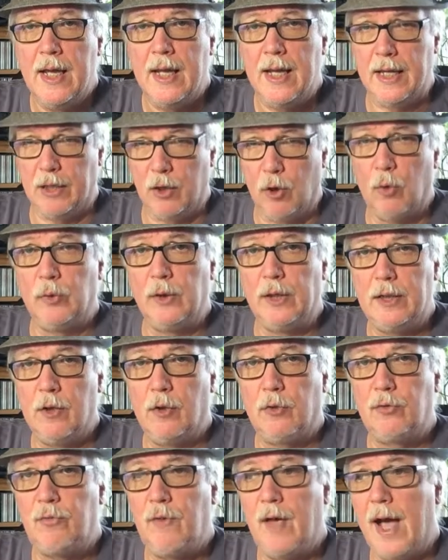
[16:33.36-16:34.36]
and only
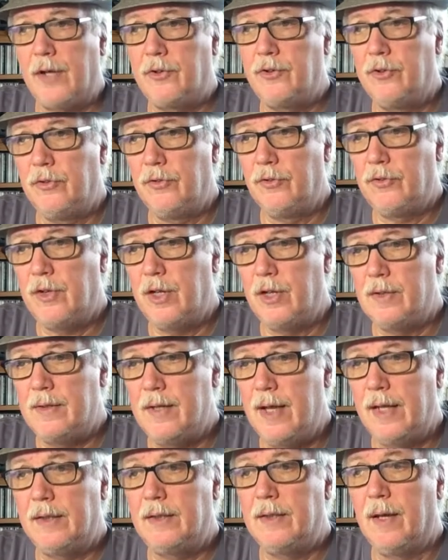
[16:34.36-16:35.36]
those factions can
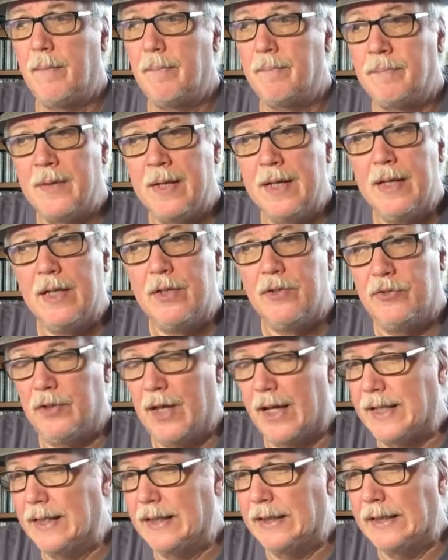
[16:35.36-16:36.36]
take them.
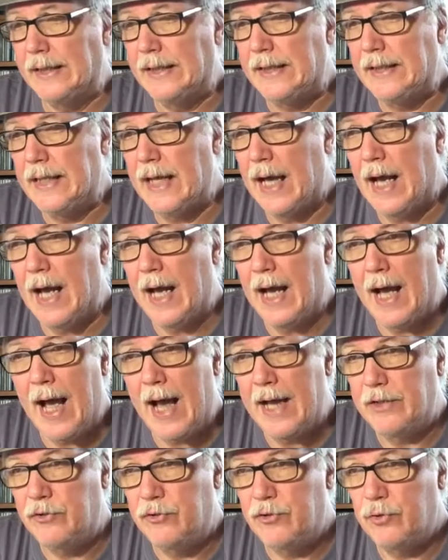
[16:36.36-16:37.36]
Secondly,
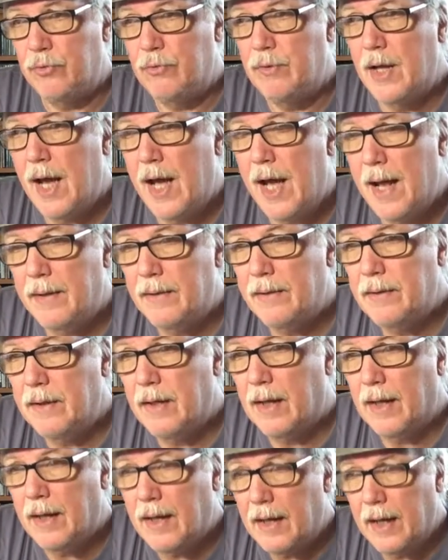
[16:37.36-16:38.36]
I
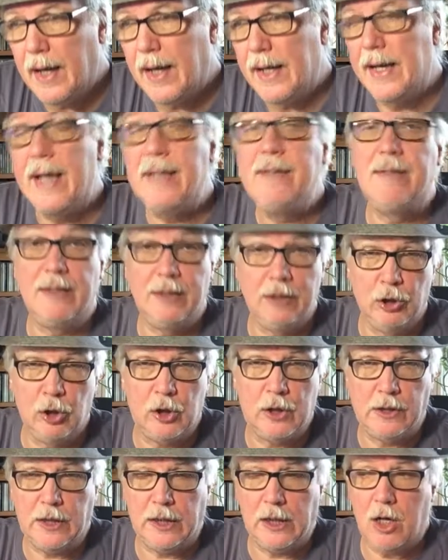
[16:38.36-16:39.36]
didn't
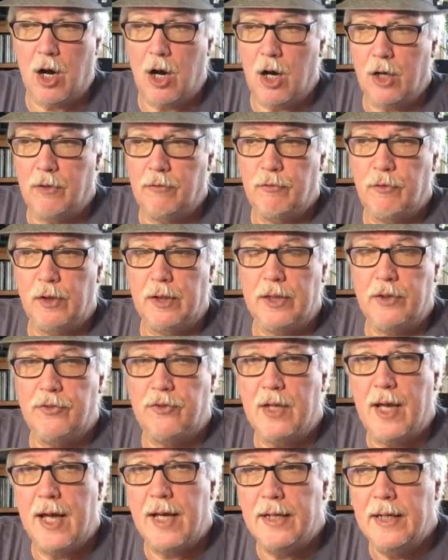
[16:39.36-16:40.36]
look at the card for this
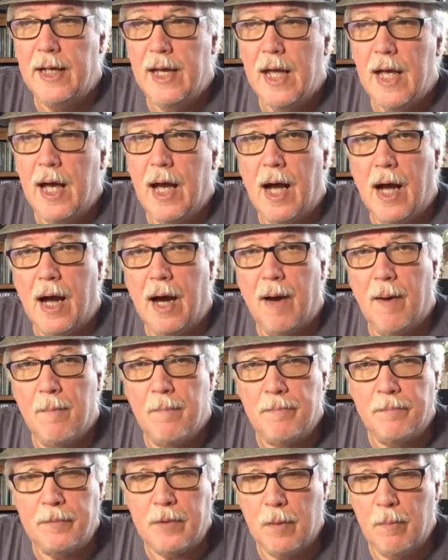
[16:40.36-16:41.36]
yet,
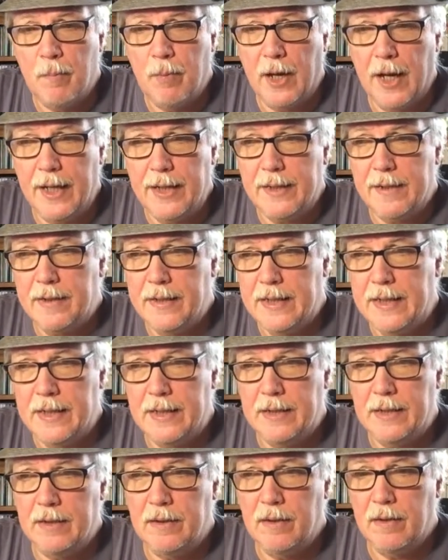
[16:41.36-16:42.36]
but
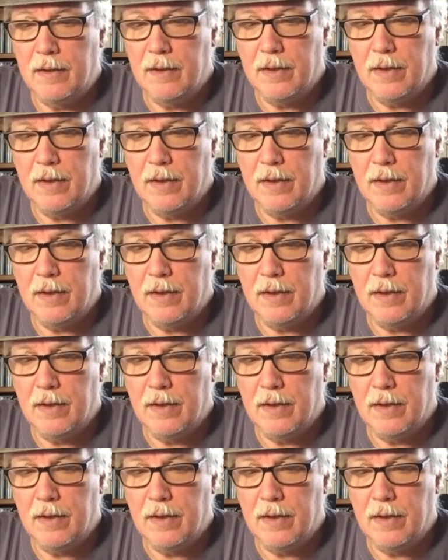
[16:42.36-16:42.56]
the